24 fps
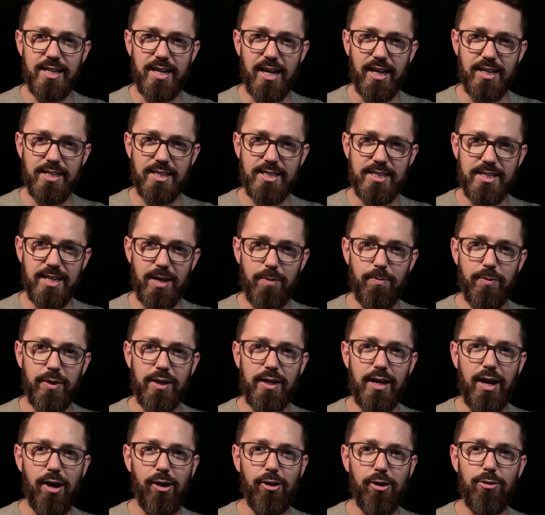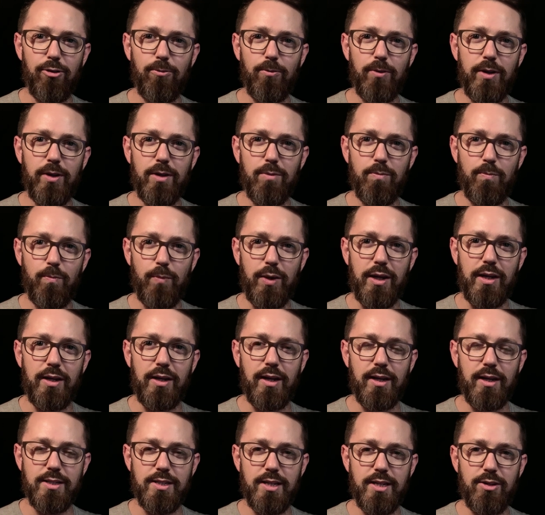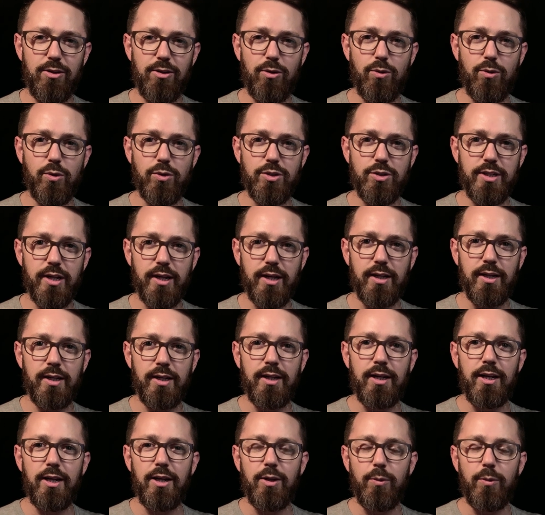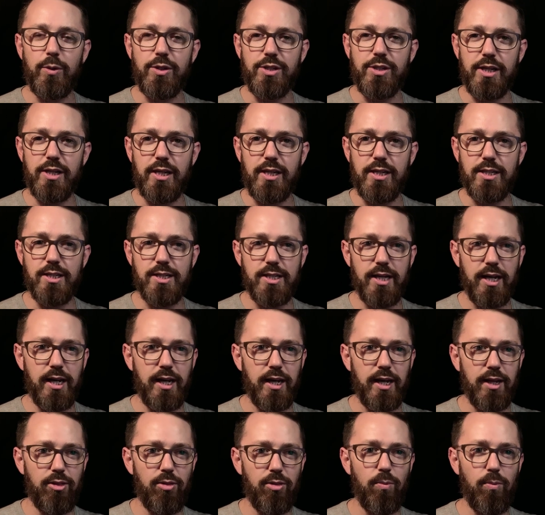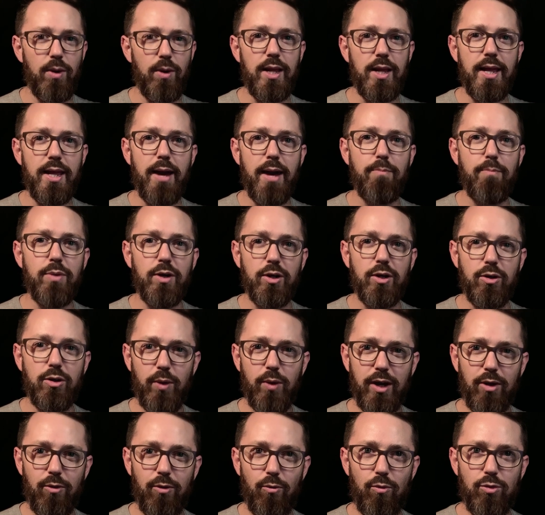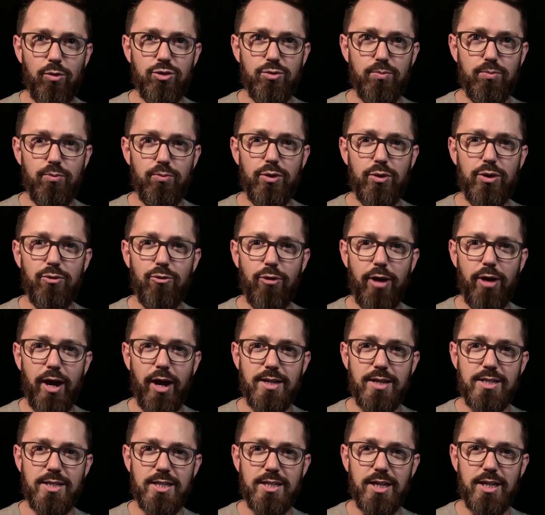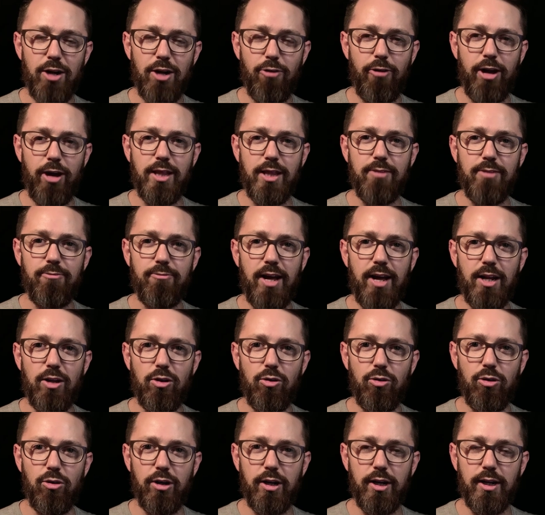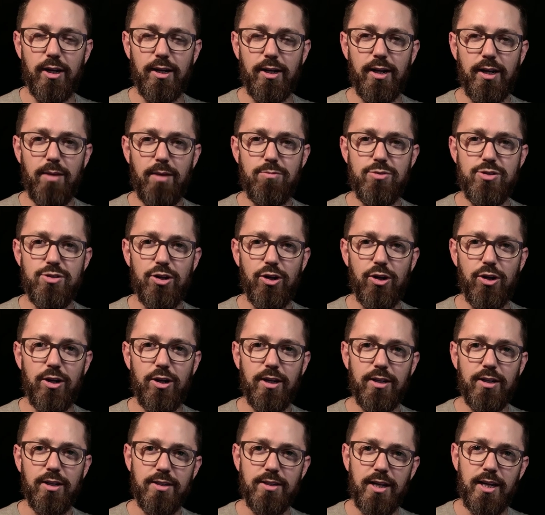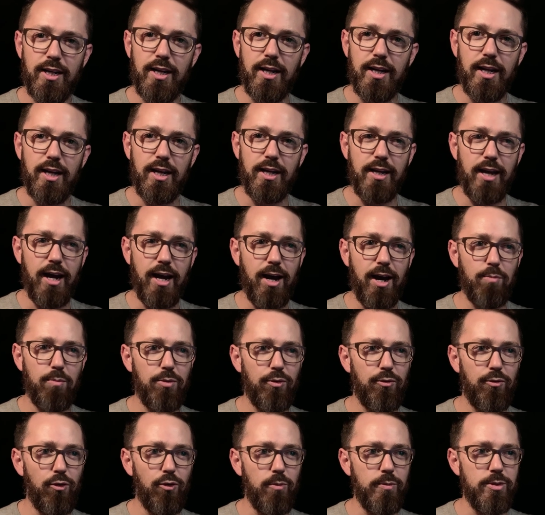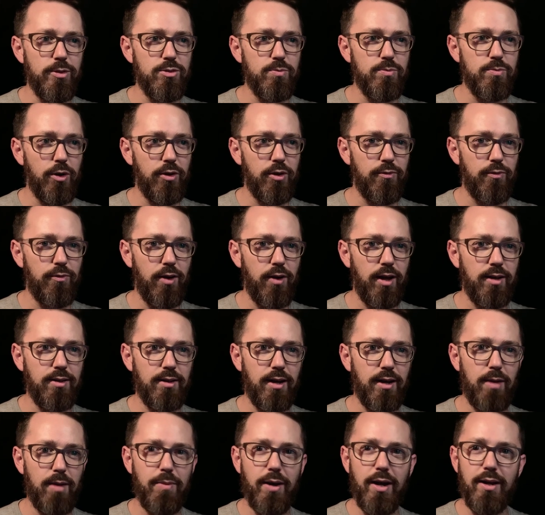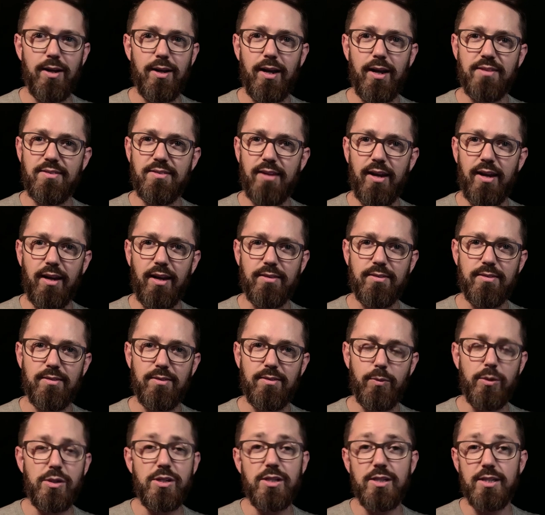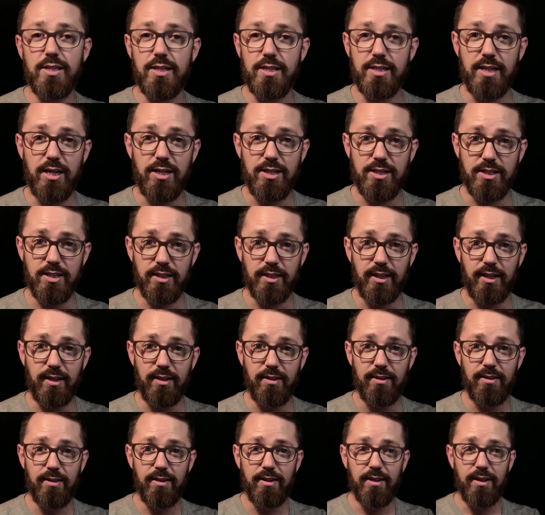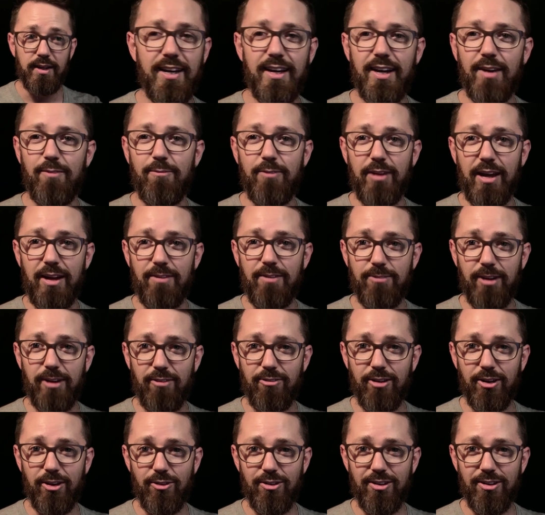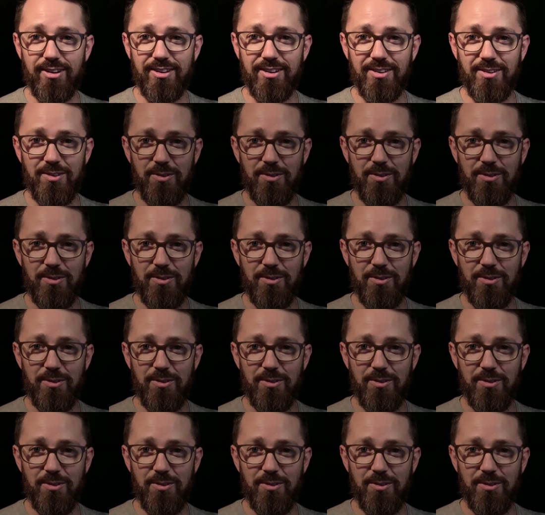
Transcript: the next step in our career in Assetto Corsa, which is a three-lap quick sprint race around the Vallelunga Club Circuit in our performance-modified Abarth SS, which is essentially a Fiat 500.